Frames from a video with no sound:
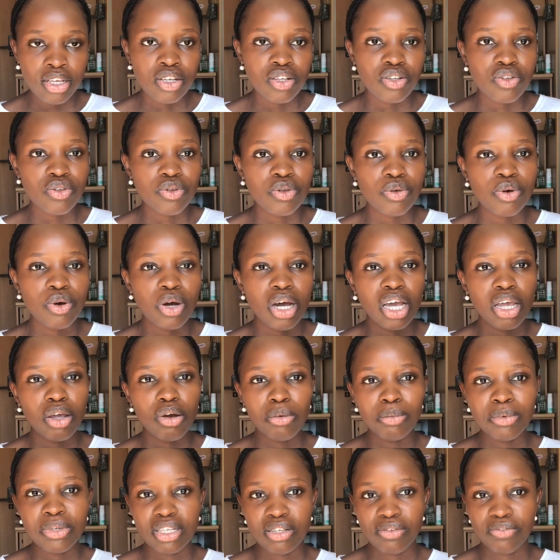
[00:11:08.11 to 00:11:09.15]
So I
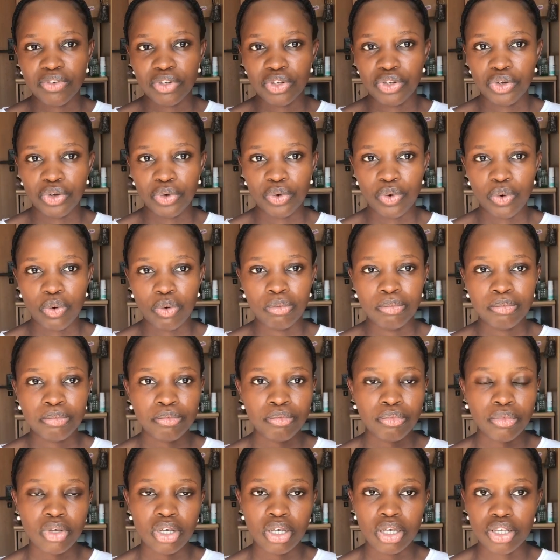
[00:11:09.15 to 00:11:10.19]
hope this video
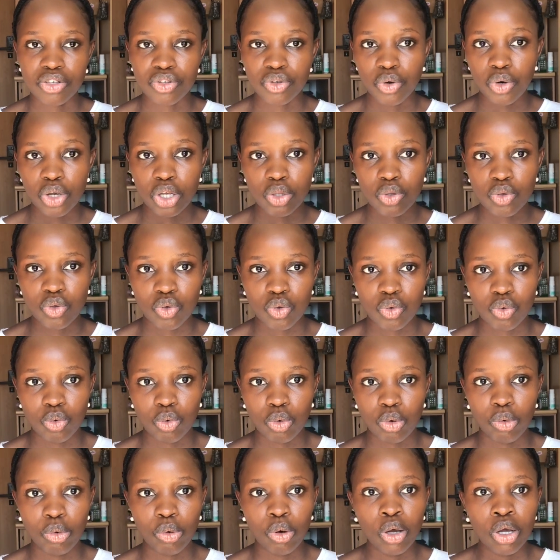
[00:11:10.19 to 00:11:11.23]
is going
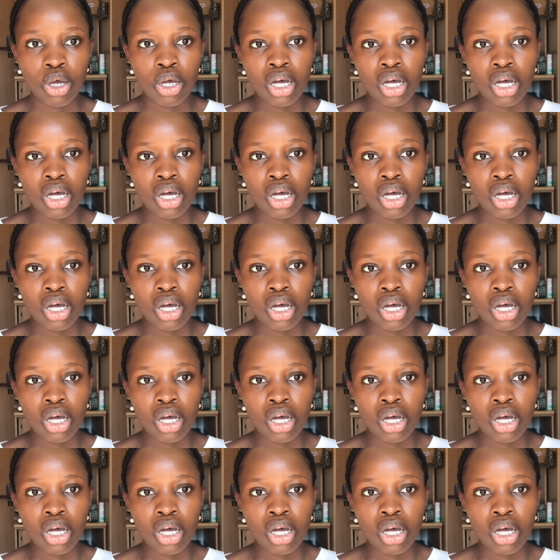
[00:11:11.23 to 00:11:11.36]
to